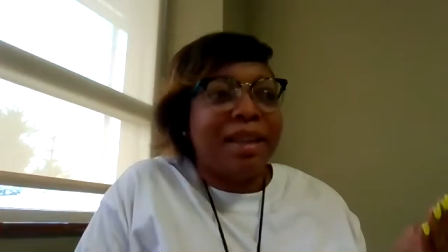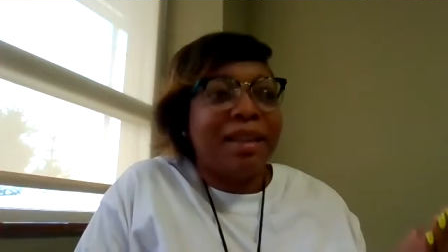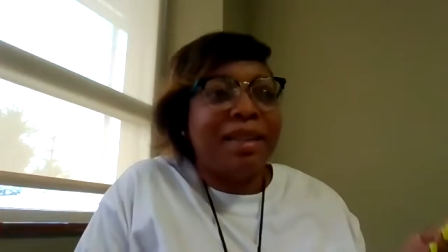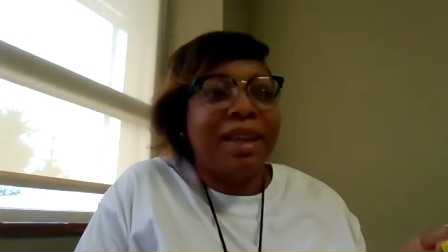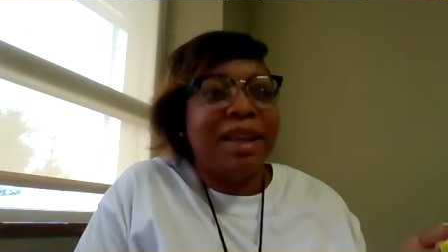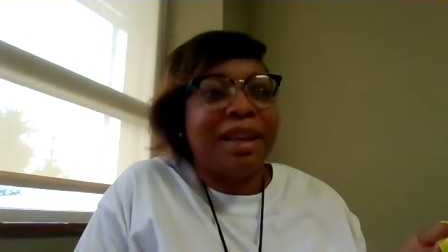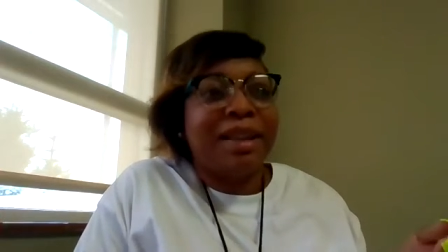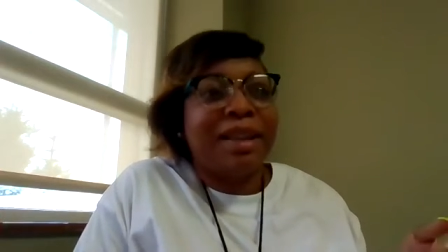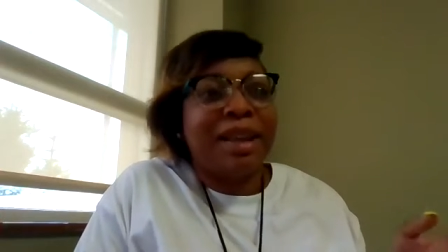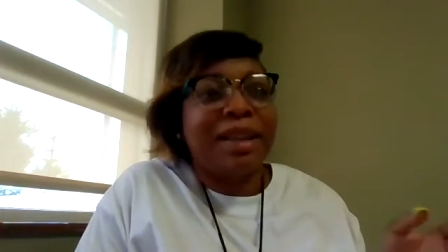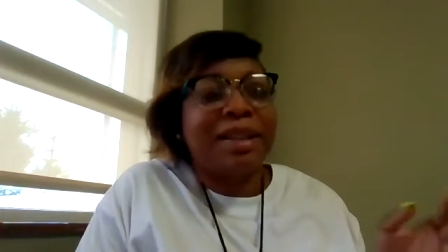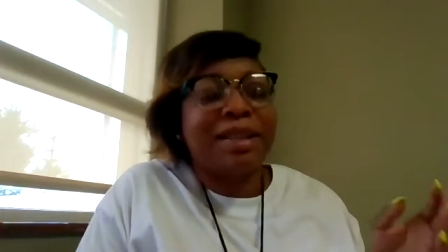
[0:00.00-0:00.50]

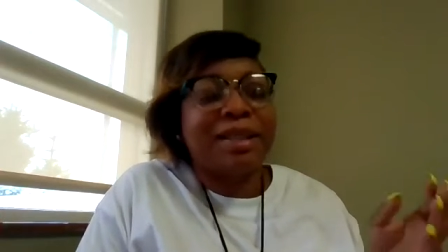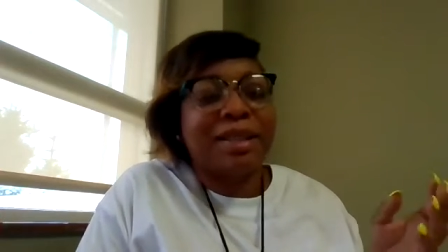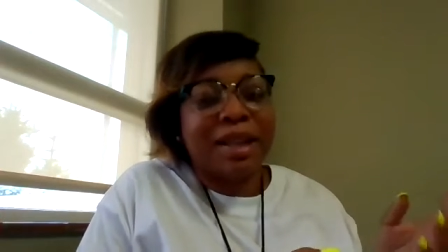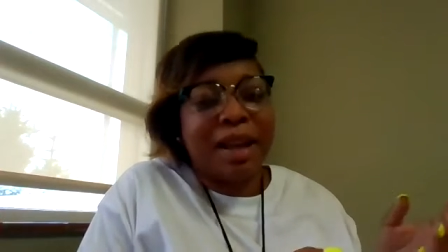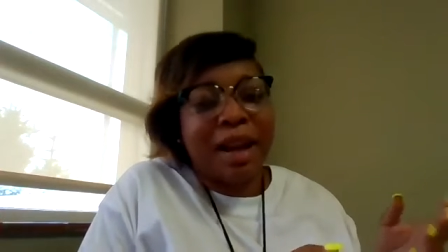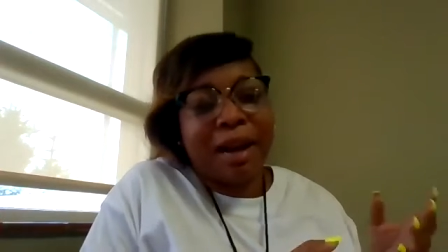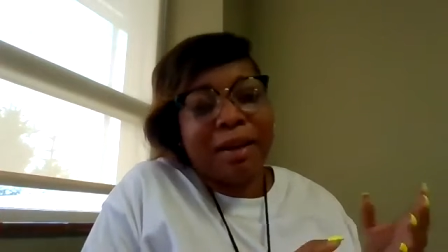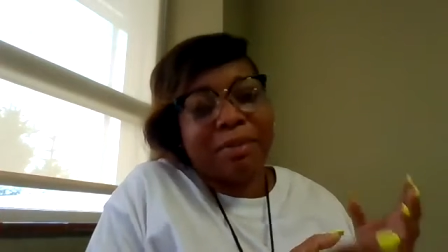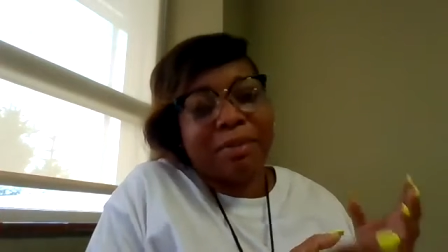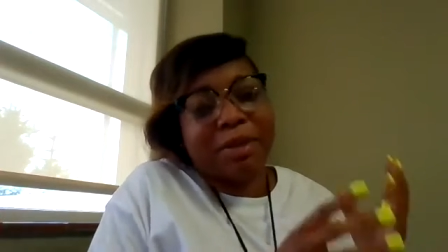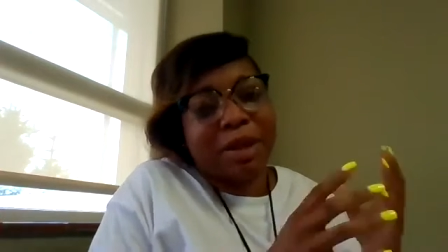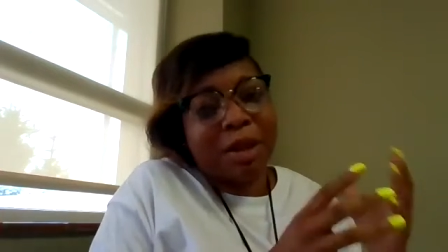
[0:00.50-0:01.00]
then they
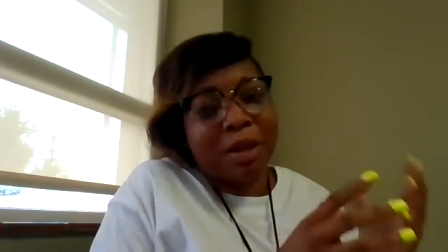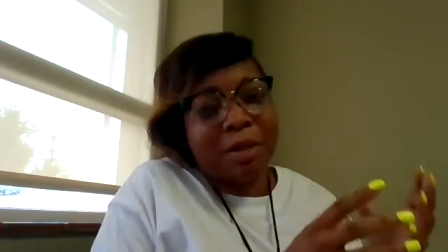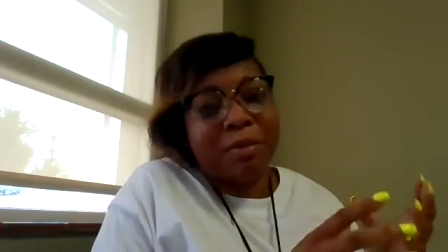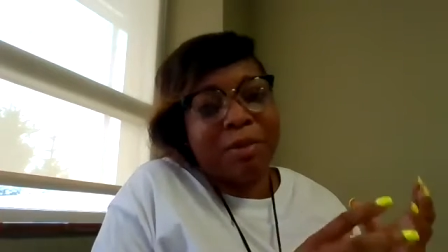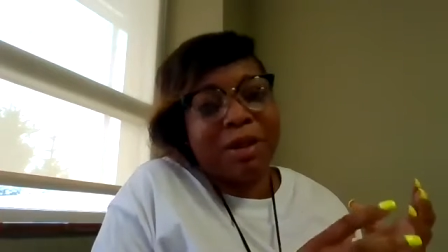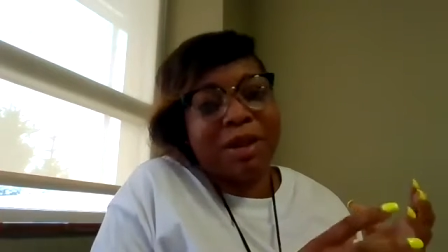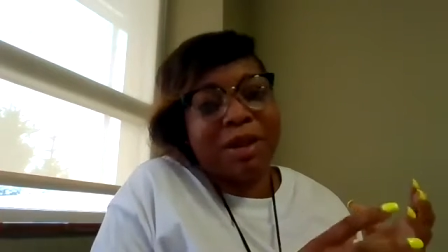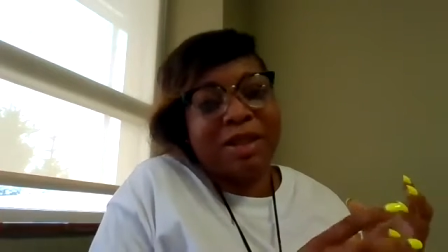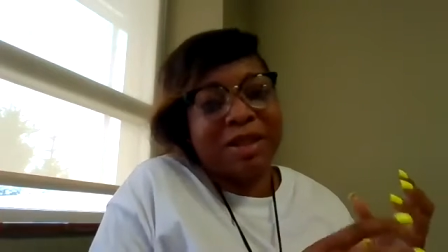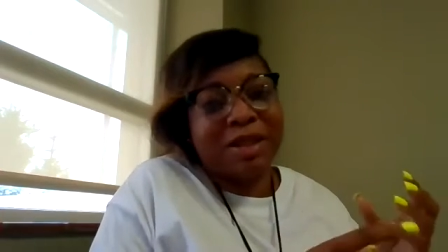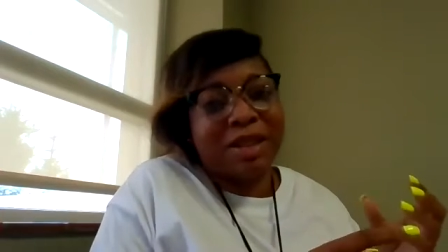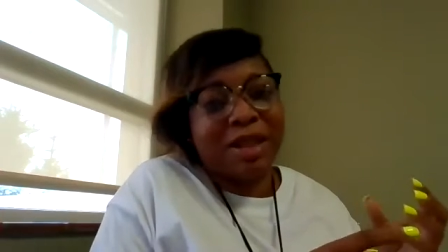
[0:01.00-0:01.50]
stop so
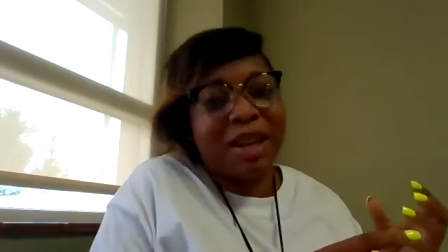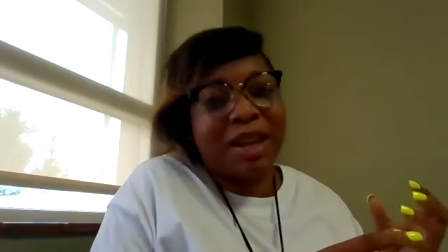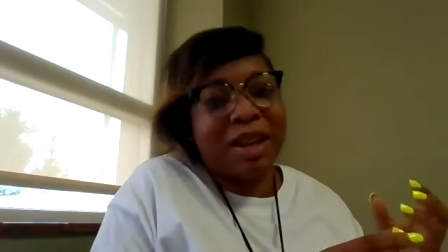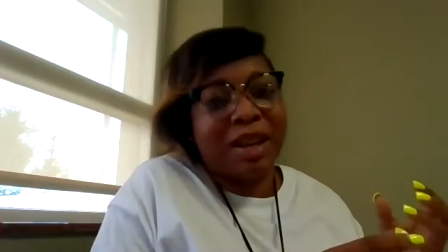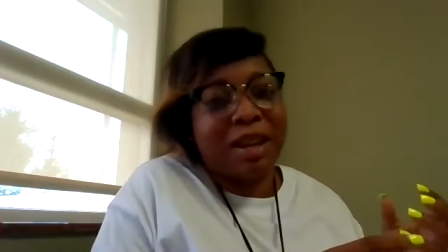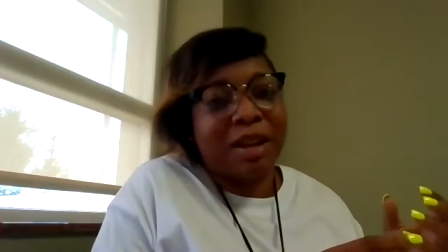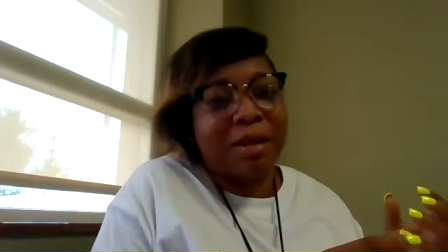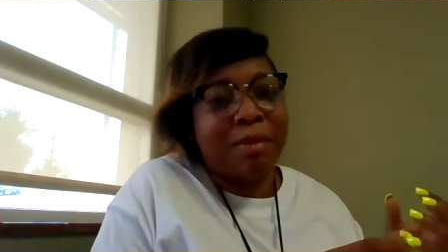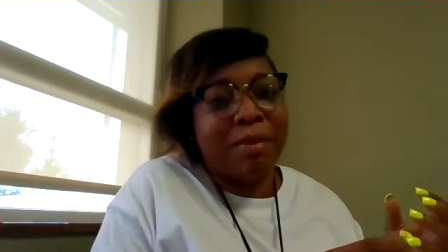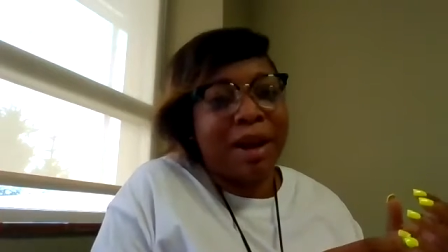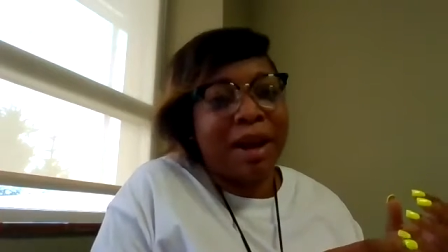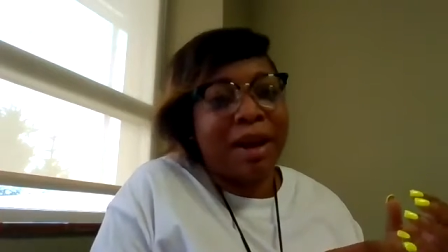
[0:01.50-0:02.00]
much
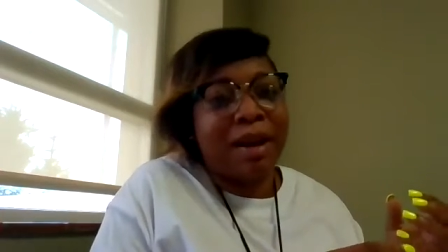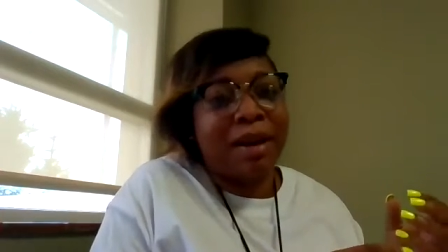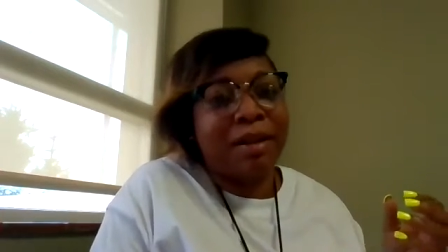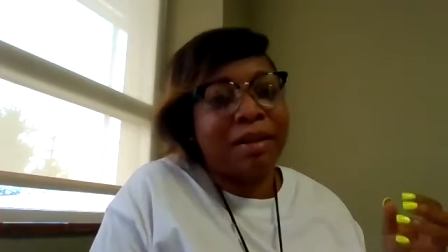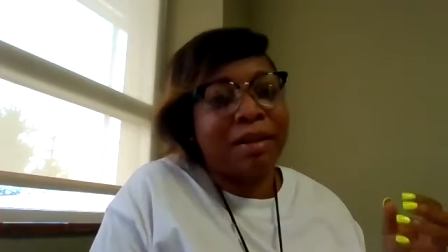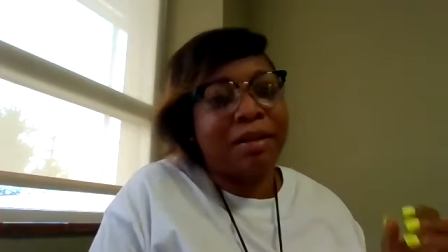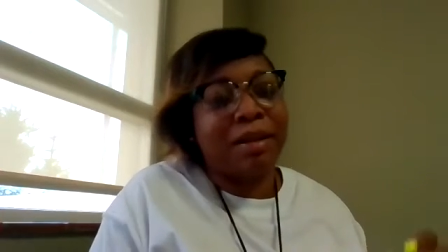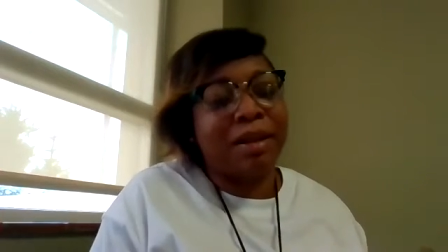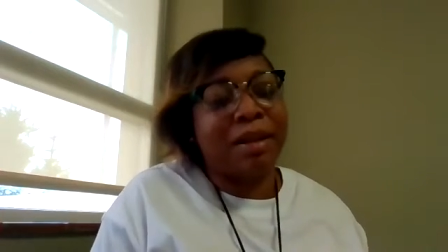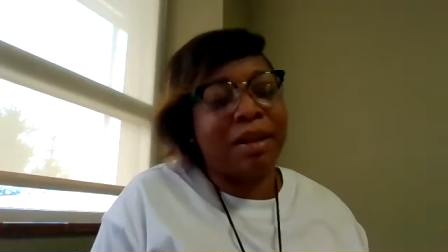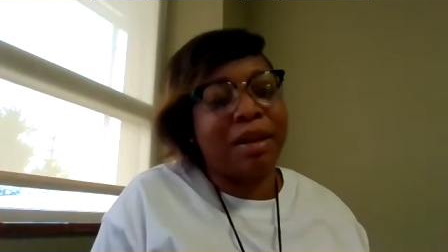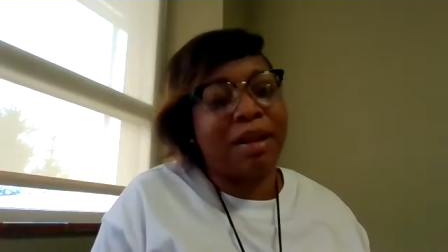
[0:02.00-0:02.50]
thinking
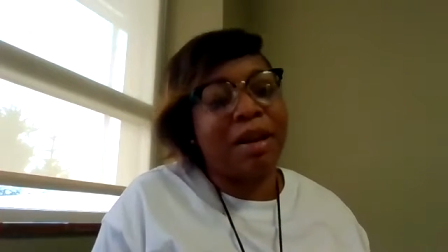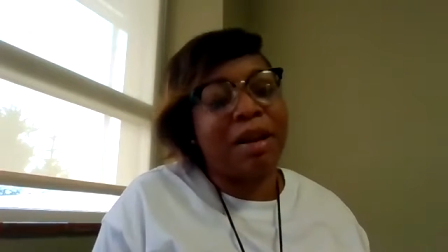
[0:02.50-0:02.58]
about,